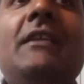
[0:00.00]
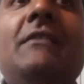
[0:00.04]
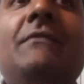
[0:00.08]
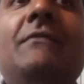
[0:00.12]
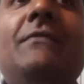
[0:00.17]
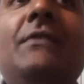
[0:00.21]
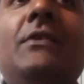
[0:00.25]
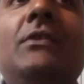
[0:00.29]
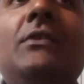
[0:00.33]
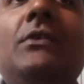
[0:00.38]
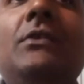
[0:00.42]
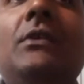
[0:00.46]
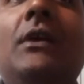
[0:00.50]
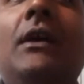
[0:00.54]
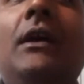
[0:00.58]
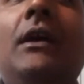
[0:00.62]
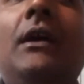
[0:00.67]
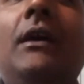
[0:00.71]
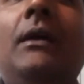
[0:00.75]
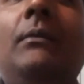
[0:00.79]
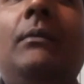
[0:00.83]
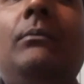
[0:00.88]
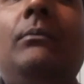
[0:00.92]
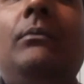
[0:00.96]
if you're
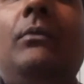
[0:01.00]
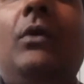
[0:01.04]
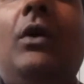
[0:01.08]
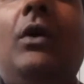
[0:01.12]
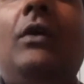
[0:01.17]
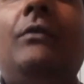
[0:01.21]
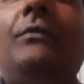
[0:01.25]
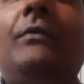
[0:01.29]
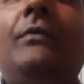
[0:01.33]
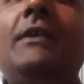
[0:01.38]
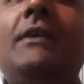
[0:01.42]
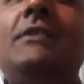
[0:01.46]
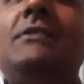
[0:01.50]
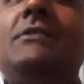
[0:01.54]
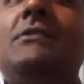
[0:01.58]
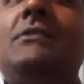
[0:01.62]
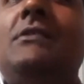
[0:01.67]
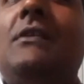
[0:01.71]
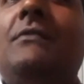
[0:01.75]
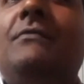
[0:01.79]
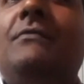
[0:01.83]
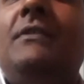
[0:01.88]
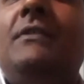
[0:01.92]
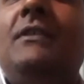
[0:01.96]
offering
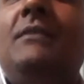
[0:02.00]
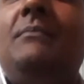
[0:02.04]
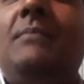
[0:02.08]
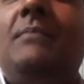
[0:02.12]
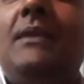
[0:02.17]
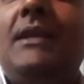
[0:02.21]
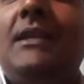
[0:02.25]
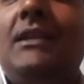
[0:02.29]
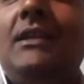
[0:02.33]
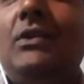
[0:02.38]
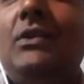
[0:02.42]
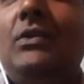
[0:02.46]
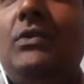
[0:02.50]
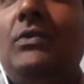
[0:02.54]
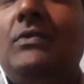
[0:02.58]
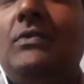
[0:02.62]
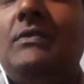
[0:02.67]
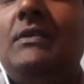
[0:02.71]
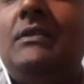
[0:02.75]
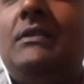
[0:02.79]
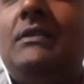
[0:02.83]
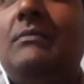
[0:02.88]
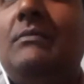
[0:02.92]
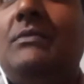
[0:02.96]
stuff to the baby, you
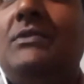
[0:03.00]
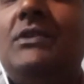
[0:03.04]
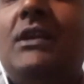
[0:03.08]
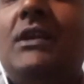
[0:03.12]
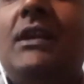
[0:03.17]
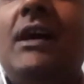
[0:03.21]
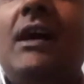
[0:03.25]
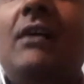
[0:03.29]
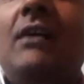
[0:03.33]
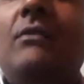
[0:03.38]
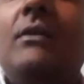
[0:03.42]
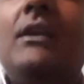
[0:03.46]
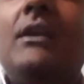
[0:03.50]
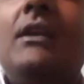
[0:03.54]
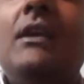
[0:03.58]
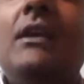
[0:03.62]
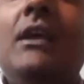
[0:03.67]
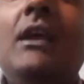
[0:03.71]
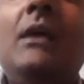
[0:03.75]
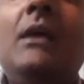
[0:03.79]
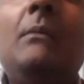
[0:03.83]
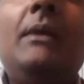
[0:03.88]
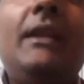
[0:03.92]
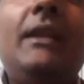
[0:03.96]
use the term Charhaaway.
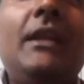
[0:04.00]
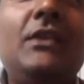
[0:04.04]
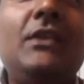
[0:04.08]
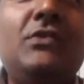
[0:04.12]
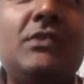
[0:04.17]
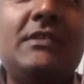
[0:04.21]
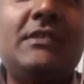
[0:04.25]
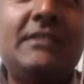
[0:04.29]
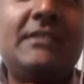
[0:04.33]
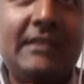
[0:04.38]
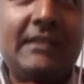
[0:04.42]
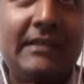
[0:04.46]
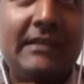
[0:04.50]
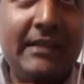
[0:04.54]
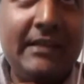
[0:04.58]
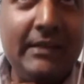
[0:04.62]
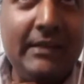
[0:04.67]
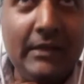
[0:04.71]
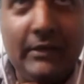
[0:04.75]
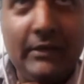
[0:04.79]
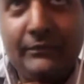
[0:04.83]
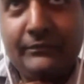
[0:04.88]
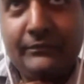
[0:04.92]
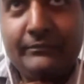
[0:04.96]
But interestingly
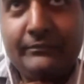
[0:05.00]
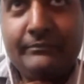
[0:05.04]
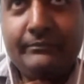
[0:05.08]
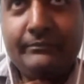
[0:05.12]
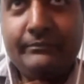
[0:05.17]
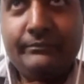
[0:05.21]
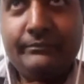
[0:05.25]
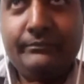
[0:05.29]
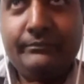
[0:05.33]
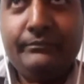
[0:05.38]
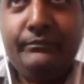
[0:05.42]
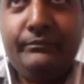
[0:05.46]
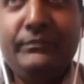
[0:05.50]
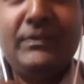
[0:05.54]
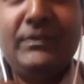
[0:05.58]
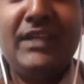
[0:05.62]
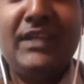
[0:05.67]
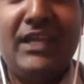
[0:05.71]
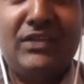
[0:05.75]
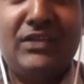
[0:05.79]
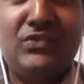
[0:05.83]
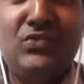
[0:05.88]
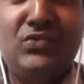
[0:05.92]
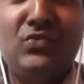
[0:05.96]
enough, there
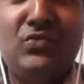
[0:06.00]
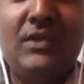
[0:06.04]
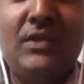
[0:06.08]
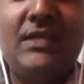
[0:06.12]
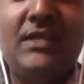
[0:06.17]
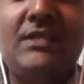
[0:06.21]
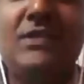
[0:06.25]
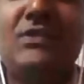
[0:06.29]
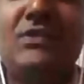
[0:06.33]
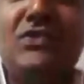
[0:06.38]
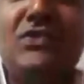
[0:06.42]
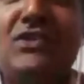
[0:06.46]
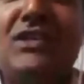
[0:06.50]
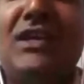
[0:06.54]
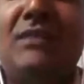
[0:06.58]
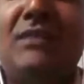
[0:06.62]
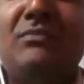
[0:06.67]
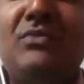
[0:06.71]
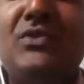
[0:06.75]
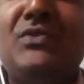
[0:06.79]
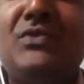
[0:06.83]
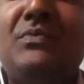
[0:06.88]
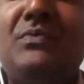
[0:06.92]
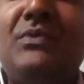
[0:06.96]
are two words in Trinidad
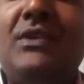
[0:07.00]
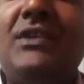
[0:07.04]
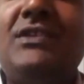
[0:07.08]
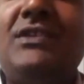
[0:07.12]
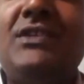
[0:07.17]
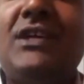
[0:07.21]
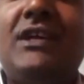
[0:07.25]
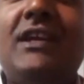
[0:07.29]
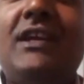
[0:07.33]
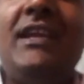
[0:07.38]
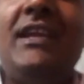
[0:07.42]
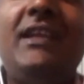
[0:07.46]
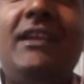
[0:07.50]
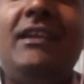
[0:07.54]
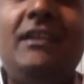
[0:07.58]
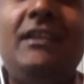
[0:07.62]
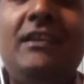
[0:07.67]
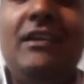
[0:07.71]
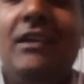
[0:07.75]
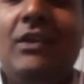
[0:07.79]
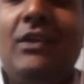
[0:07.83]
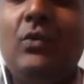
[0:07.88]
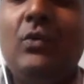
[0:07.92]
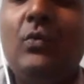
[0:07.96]
Bhojpuri, Charhe,
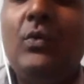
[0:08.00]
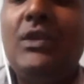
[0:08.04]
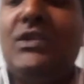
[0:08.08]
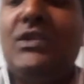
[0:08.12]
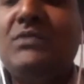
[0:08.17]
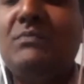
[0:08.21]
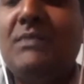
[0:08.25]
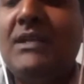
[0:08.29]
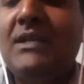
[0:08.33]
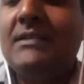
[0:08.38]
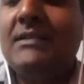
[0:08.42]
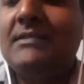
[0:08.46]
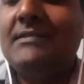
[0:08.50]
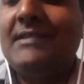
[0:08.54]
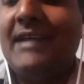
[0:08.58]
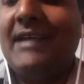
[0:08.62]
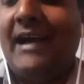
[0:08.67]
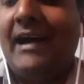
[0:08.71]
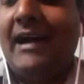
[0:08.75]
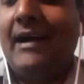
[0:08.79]
which means to